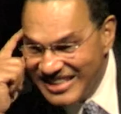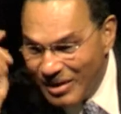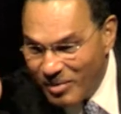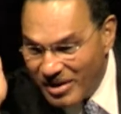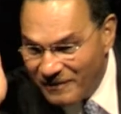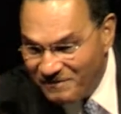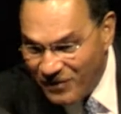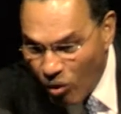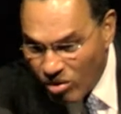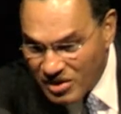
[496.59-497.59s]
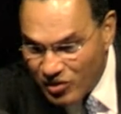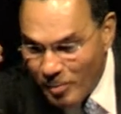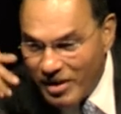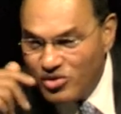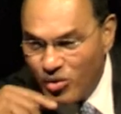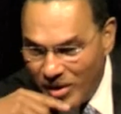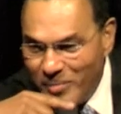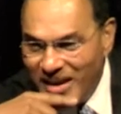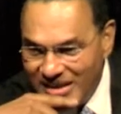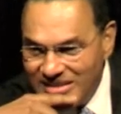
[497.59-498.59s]
that we can focus for about 20
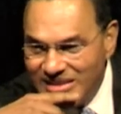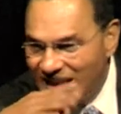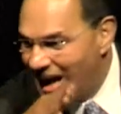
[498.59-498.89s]
minutes,